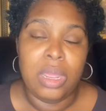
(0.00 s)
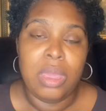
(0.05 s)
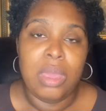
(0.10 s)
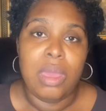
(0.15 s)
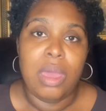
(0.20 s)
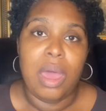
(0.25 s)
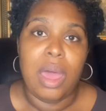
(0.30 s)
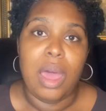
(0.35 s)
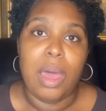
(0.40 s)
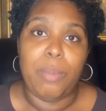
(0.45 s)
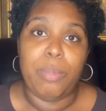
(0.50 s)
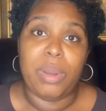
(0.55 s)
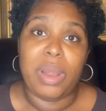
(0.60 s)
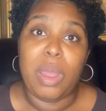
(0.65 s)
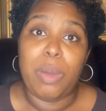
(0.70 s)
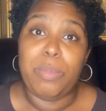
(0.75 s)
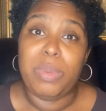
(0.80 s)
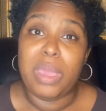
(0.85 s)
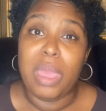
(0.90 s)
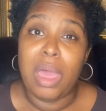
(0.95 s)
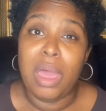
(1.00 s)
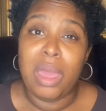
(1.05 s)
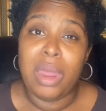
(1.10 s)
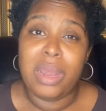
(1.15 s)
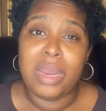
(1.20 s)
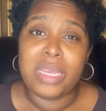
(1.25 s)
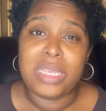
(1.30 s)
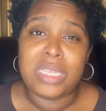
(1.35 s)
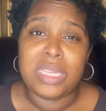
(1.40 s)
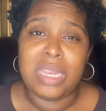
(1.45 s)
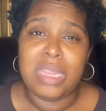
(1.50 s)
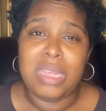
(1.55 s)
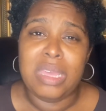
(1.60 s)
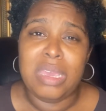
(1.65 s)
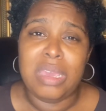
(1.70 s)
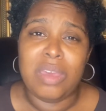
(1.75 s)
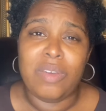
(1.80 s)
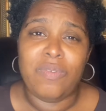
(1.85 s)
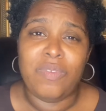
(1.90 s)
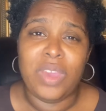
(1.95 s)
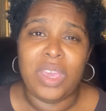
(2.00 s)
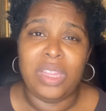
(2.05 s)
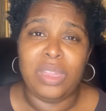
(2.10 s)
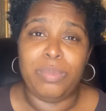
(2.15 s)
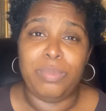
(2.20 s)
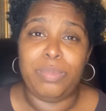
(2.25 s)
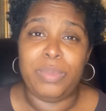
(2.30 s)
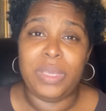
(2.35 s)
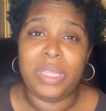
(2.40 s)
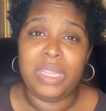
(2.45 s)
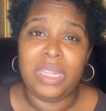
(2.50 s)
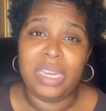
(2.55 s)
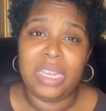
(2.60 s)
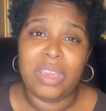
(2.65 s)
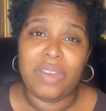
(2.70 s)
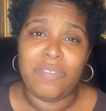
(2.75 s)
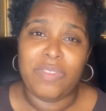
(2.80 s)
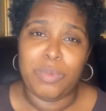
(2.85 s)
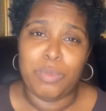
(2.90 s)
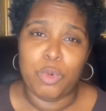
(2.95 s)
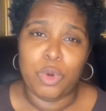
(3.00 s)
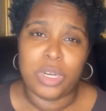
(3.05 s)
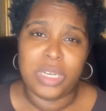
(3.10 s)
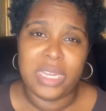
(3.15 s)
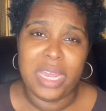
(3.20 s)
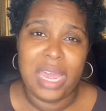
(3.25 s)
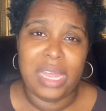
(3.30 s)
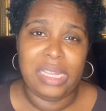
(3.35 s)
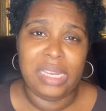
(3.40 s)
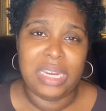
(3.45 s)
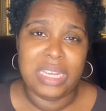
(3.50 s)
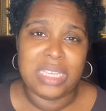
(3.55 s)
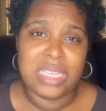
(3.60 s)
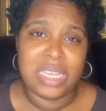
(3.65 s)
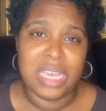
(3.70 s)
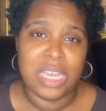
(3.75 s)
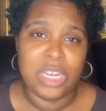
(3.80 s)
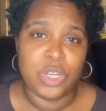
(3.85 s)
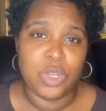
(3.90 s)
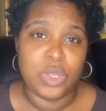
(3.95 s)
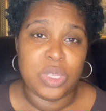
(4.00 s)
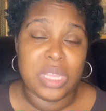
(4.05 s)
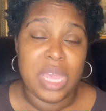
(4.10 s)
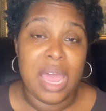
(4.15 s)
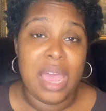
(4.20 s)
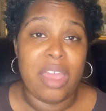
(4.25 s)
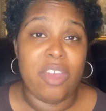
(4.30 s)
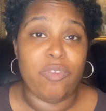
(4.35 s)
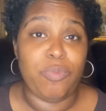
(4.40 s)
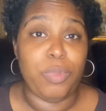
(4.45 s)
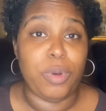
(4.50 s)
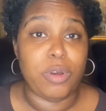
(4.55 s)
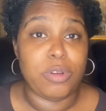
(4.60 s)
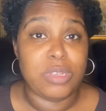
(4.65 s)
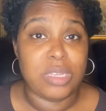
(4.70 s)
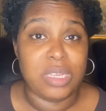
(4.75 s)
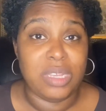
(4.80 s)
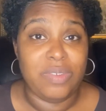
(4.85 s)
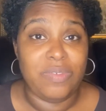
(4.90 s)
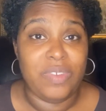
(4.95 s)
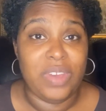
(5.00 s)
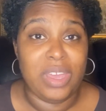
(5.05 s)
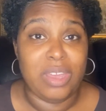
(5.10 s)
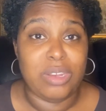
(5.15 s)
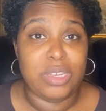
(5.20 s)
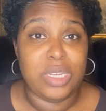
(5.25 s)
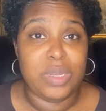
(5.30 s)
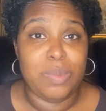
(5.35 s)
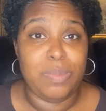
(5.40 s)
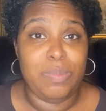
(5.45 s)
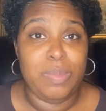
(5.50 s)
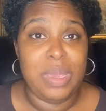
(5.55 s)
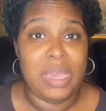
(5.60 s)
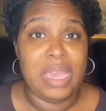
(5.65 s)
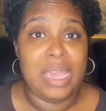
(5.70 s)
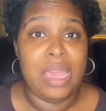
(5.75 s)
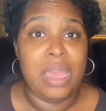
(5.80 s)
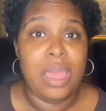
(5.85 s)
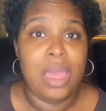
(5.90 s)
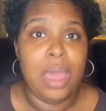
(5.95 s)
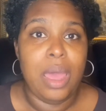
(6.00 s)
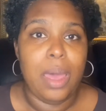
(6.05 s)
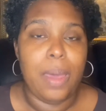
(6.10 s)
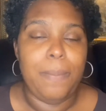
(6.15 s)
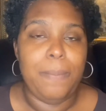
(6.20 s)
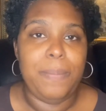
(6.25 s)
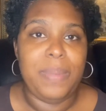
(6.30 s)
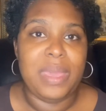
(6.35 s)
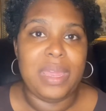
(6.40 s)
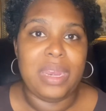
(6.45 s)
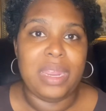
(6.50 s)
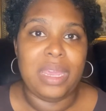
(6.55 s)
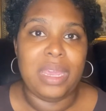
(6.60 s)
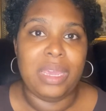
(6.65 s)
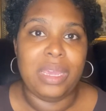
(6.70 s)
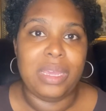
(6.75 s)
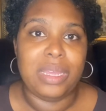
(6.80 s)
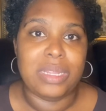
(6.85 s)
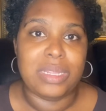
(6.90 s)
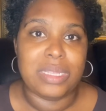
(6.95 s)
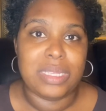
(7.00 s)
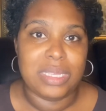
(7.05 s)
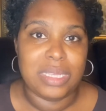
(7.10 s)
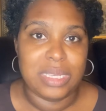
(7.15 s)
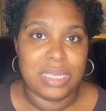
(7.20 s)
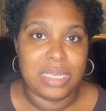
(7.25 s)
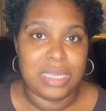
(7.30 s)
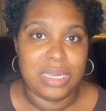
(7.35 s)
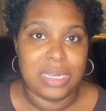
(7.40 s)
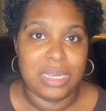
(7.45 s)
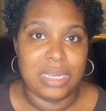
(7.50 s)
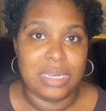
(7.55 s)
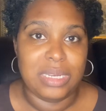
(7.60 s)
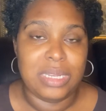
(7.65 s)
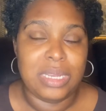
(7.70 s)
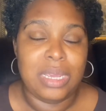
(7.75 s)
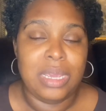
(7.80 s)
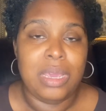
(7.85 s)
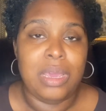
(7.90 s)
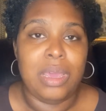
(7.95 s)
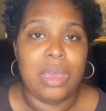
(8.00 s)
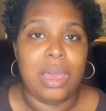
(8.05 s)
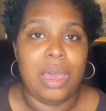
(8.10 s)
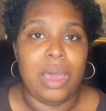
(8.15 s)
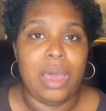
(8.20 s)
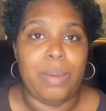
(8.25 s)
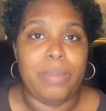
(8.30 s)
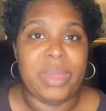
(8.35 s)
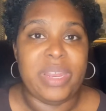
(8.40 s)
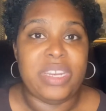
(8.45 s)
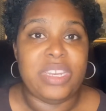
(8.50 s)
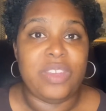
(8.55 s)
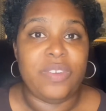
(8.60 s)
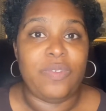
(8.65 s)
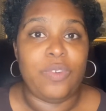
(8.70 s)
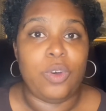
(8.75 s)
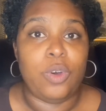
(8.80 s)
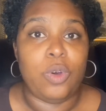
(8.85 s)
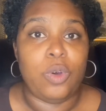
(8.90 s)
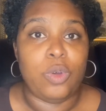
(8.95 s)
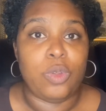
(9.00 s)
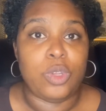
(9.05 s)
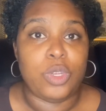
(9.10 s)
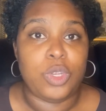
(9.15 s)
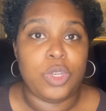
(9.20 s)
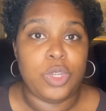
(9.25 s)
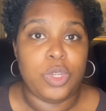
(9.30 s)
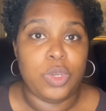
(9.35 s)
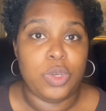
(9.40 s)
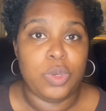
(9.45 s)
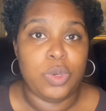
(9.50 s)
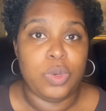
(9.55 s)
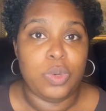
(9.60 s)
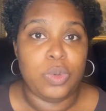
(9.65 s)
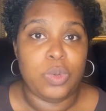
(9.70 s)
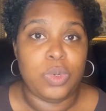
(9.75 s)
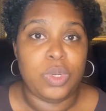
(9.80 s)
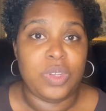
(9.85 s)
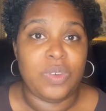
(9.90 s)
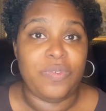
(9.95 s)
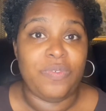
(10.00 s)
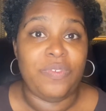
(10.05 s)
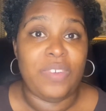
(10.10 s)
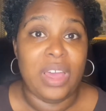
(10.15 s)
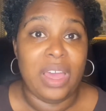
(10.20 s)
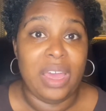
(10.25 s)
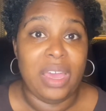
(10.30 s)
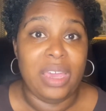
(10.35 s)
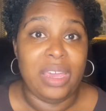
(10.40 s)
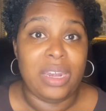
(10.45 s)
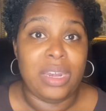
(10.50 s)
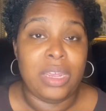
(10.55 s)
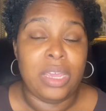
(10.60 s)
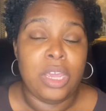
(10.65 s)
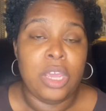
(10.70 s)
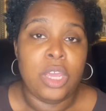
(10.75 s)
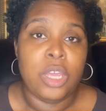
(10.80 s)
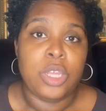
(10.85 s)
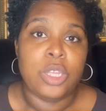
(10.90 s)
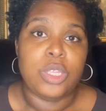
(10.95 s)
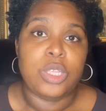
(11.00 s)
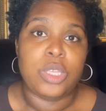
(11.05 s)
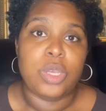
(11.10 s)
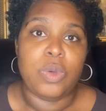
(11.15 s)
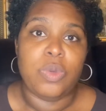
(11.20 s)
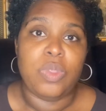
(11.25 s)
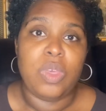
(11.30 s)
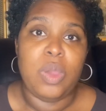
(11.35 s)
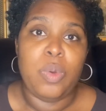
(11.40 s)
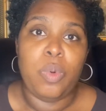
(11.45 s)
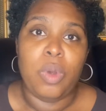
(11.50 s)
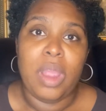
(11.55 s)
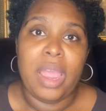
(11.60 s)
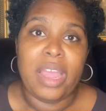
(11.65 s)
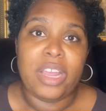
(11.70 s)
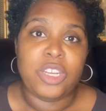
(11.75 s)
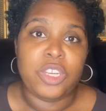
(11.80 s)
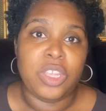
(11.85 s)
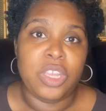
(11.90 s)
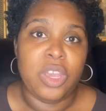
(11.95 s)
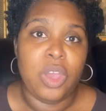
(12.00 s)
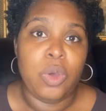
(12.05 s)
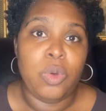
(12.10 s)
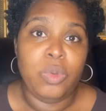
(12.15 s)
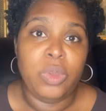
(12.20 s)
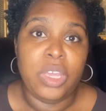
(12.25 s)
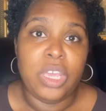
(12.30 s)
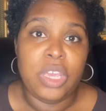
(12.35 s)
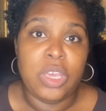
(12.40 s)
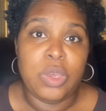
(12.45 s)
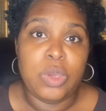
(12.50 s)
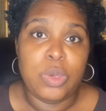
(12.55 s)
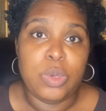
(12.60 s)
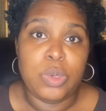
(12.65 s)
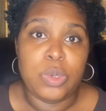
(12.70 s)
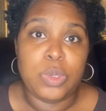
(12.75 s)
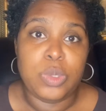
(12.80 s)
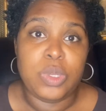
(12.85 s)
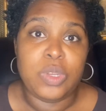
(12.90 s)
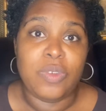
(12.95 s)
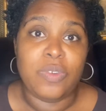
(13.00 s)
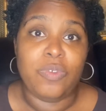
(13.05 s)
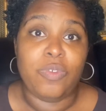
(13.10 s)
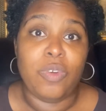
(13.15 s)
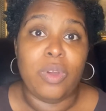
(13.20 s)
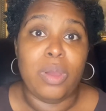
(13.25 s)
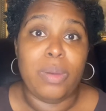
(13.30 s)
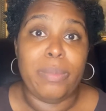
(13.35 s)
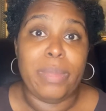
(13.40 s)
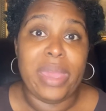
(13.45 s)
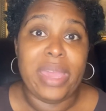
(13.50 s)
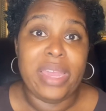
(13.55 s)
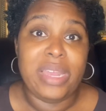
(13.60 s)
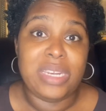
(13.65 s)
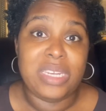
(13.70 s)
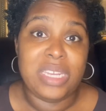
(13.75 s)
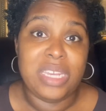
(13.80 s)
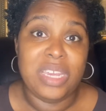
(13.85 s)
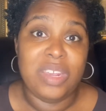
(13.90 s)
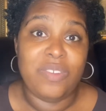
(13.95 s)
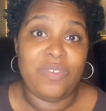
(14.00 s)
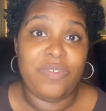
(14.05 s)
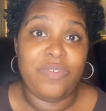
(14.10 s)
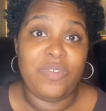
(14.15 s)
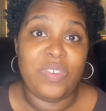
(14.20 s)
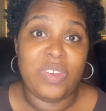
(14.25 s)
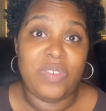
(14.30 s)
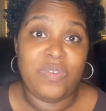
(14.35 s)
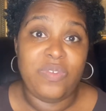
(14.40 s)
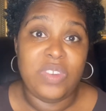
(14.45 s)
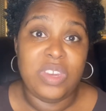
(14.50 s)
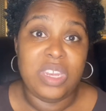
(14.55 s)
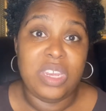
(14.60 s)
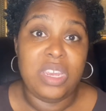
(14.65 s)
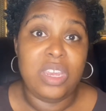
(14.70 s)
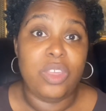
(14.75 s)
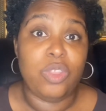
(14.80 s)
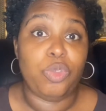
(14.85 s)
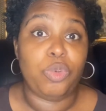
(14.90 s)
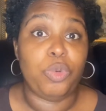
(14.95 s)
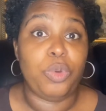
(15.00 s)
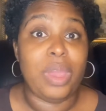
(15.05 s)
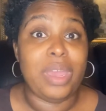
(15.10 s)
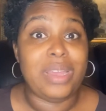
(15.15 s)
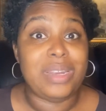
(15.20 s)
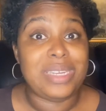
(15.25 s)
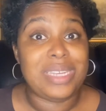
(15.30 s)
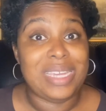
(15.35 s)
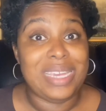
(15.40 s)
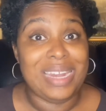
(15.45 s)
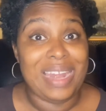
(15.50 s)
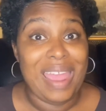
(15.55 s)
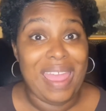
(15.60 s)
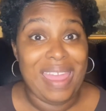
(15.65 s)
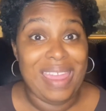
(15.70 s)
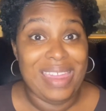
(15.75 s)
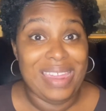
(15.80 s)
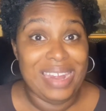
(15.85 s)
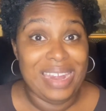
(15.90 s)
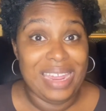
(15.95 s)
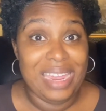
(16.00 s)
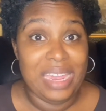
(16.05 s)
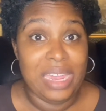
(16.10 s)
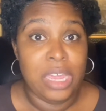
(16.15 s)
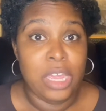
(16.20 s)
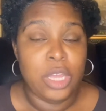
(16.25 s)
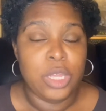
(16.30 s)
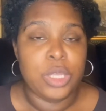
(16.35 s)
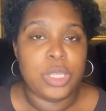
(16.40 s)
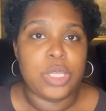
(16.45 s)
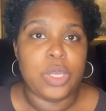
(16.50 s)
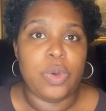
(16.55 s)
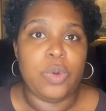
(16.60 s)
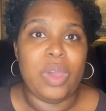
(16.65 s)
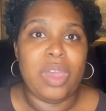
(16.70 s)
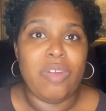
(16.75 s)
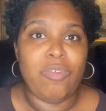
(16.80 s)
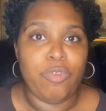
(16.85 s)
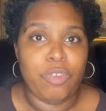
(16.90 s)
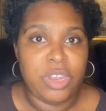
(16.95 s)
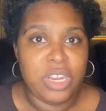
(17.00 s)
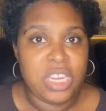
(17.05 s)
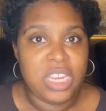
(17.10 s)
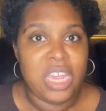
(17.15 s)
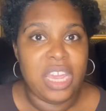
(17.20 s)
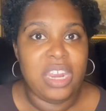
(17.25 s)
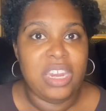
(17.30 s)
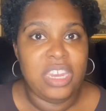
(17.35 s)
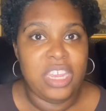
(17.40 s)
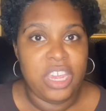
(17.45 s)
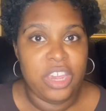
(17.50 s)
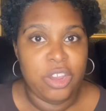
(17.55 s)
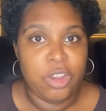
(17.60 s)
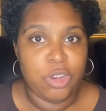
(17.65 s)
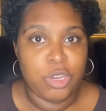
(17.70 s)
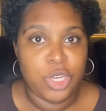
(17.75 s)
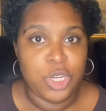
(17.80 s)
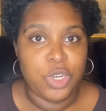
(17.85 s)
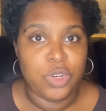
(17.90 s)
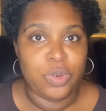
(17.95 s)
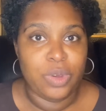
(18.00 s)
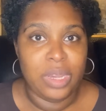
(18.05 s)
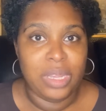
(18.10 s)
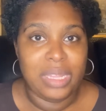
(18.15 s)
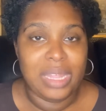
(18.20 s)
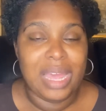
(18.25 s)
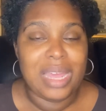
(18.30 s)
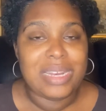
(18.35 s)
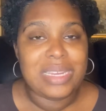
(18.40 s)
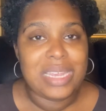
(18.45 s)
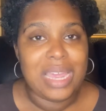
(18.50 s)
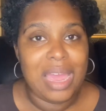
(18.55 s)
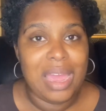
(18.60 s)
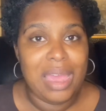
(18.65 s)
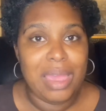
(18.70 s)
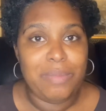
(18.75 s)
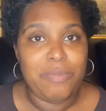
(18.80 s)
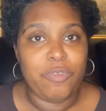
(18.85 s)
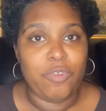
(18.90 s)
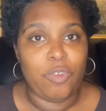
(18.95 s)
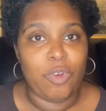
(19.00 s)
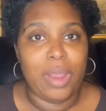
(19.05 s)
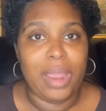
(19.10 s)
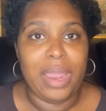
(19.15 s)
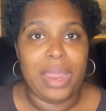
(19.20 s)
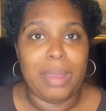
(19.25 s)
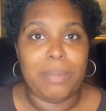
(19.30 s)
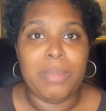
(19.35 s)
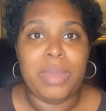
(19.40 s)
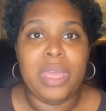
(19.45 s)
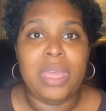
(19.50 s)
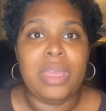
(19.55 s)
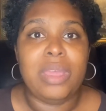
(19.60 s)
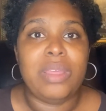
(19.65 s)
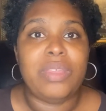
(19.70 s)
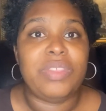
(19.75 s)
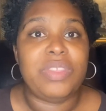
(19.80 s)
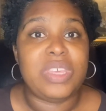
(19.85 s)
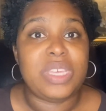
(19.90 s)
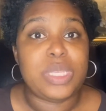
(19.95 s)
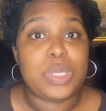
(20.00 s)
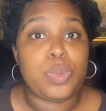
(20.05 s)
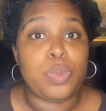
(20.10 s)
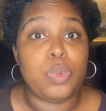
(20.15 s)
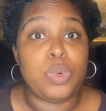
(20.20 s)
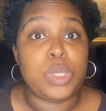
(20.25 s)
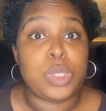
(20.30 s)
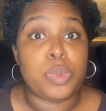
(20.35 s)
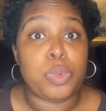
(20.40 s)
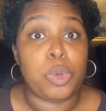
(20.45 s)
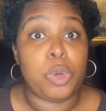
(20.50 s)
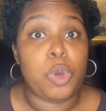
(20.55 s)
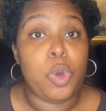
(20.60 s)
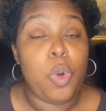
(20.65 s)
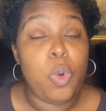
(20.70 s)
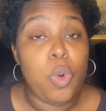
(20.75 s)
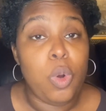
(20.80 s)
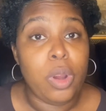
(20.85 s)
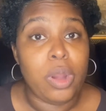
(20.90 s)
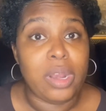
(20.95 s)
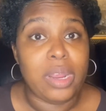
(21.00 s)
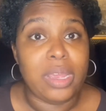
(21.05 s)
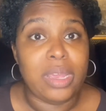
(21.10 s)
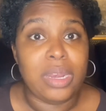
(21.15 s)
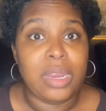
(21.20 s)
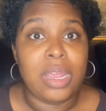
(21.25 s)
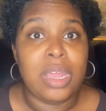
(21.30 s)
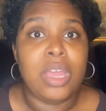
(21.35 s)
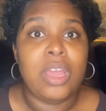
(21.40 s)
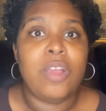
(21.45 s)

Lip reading: But I'll be honest, the availability of the mortality schedules I have personally found to be a bit inconsistent and difficult to find. So they were actually only used from 1850 through 1880. So every 10 years during that time frame, this was recorded.